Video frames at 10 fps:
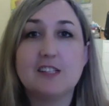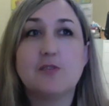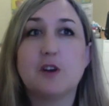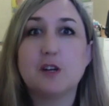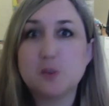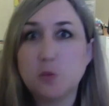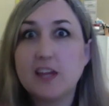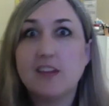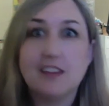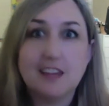as far as
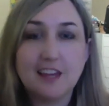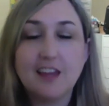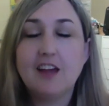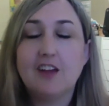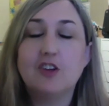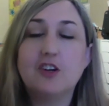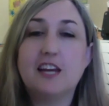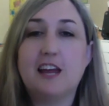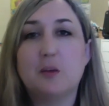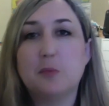weekly
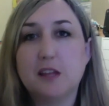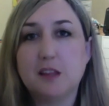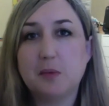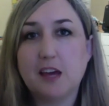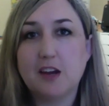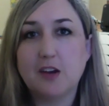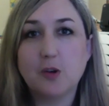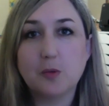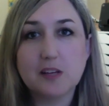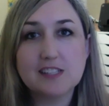learning how to play the piano
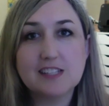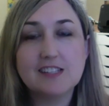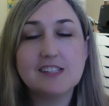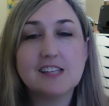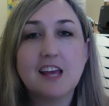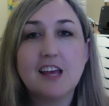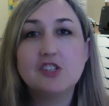group lessons,